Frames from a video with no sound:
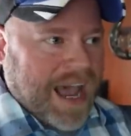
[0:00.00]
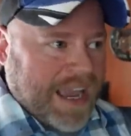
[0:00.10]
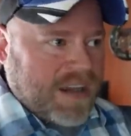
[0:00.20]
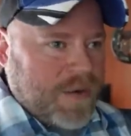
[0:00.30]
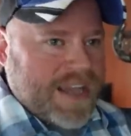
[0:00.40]

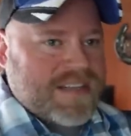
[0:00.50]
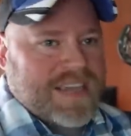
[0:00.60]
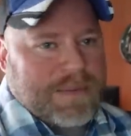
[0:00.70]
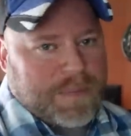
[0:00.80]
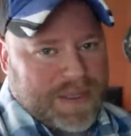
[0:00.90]
iOS
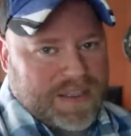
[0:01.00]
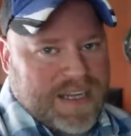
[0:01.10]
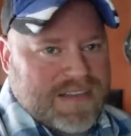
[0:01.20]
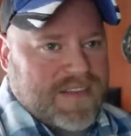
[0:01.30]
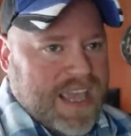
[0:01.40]

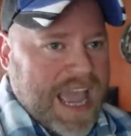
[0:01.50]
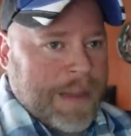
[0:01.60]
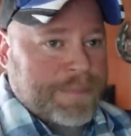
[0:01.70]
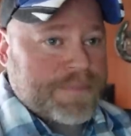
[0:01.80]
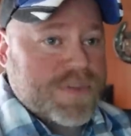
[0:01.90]
capabilities in the
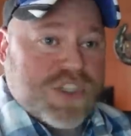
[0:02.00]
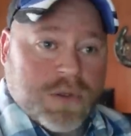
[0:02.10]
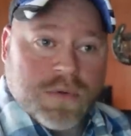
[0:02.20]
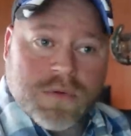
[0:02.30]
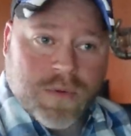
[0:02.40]
app
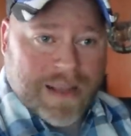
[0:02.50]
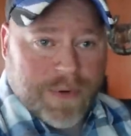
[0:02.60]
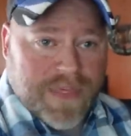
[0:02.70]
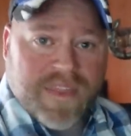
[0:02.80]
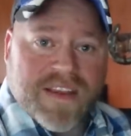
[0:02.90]
soon, like
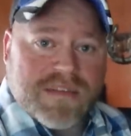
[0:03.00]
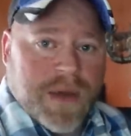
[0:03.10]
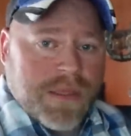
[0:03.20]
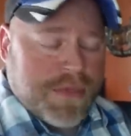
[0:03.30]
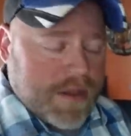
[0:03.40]
within this
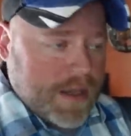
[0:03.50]
month.